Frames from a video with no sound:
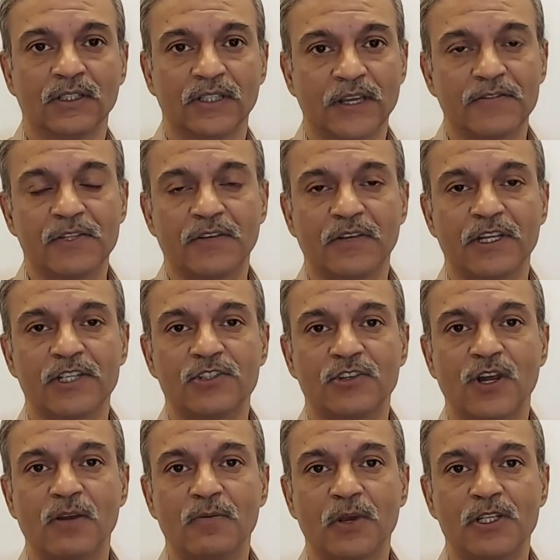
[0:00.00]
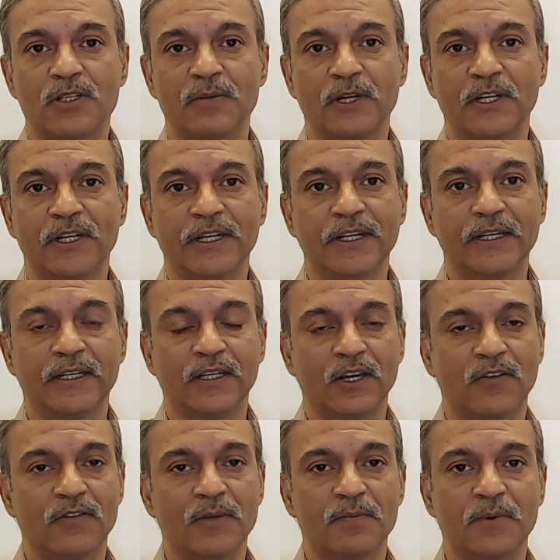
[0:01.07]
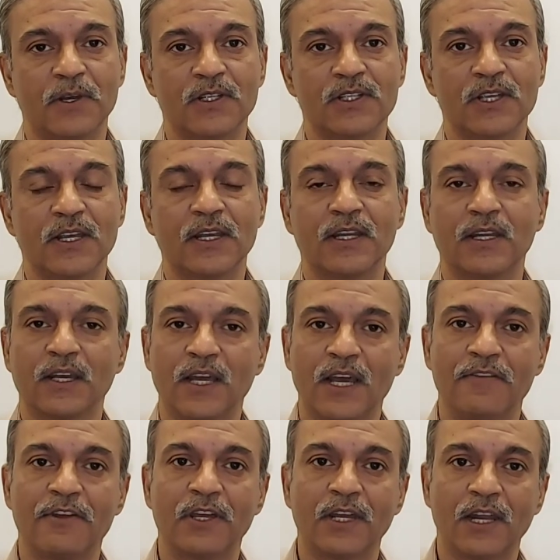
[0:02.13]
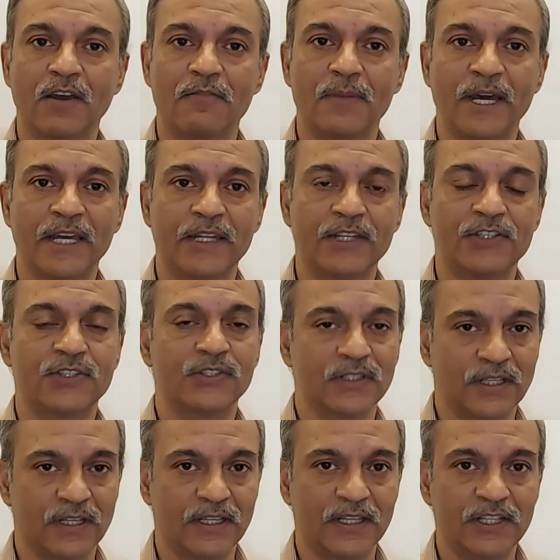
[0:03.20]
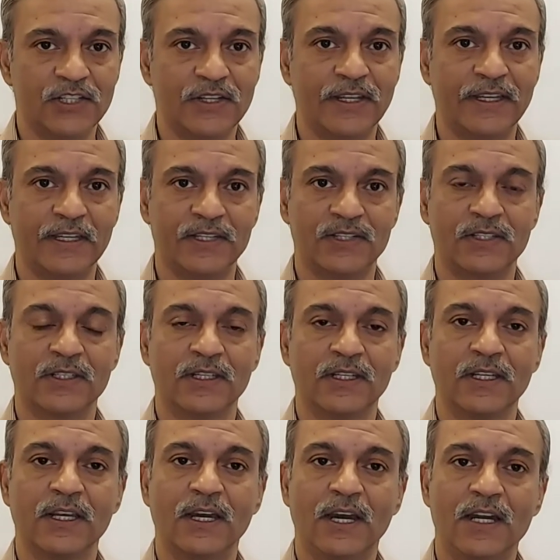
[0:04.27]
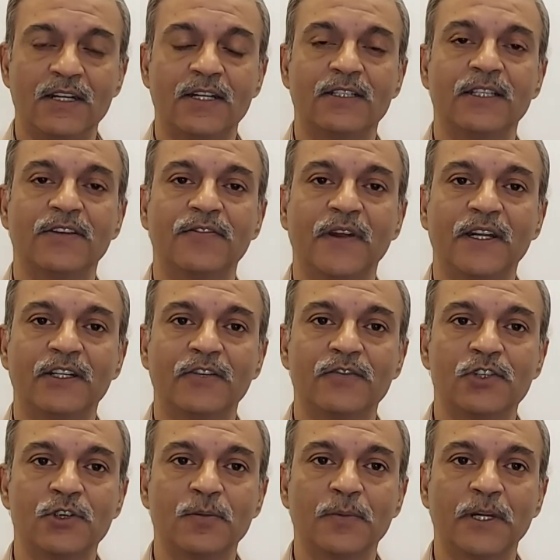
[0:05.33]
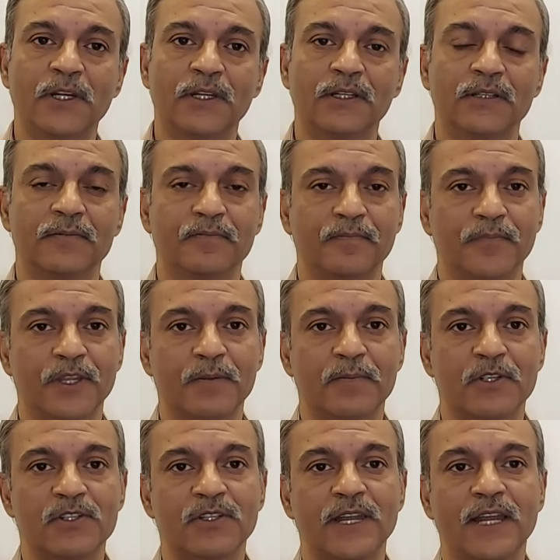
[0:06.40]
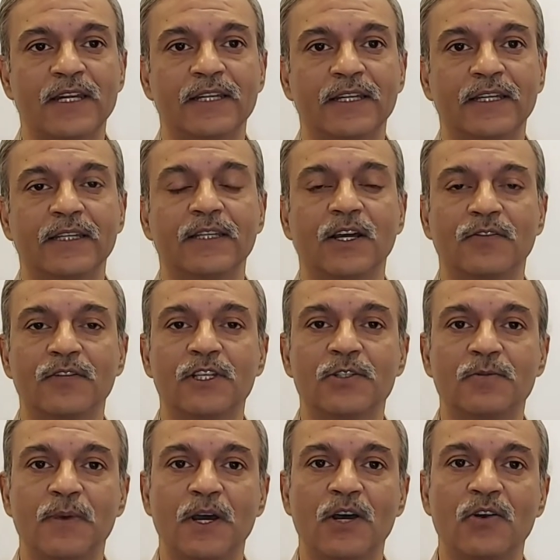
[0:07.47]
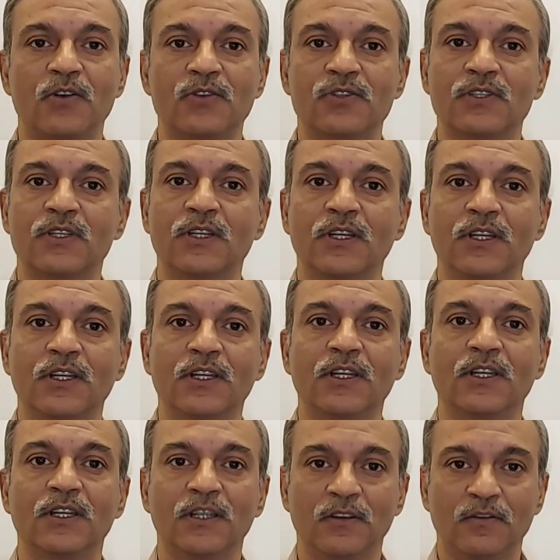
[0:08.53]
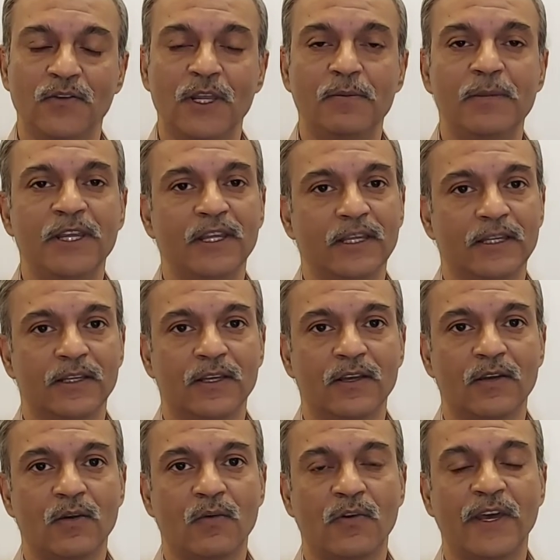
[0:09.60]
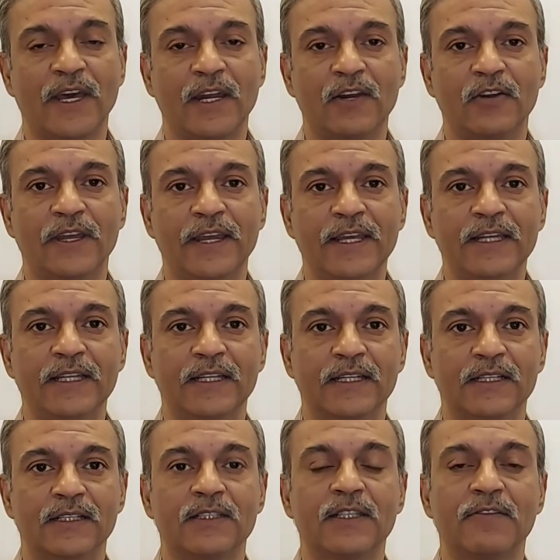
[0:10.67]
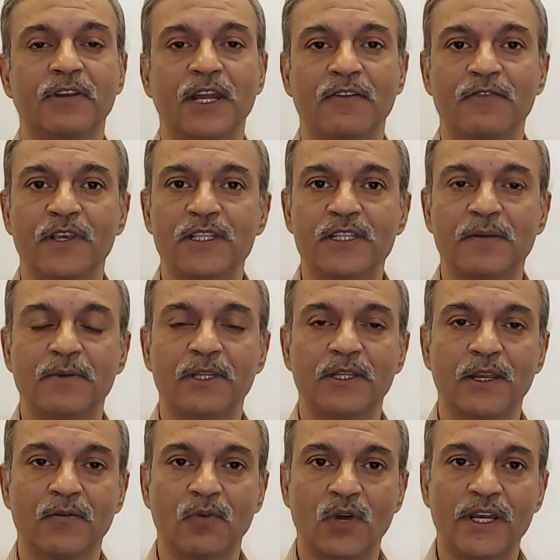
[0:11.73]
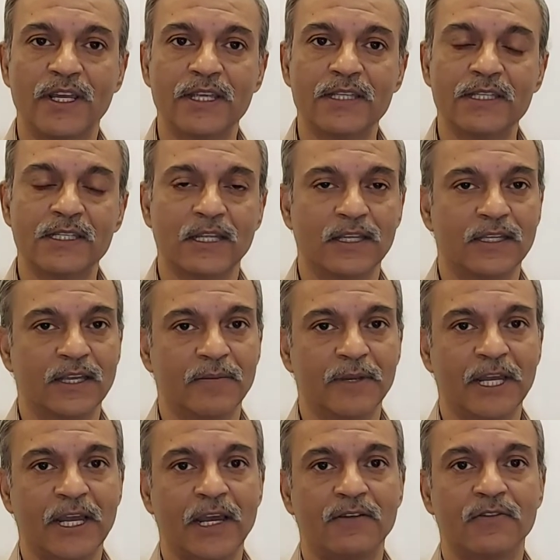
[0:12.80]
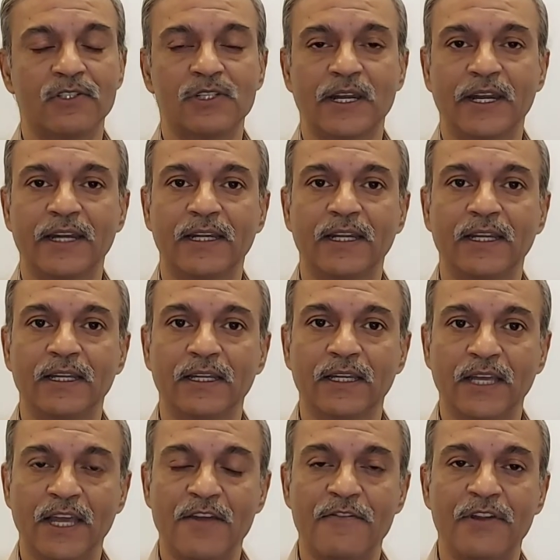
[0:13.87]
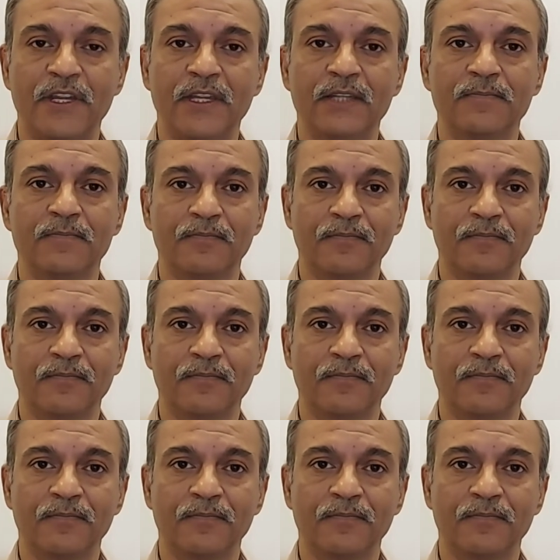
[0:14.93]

gives a very strong possibility of the person having a love marriage in this case. Under the effect of Jupiter, the personality of the spouse will be fair looking they will have wisdom in their voice. They may have a slightly heavy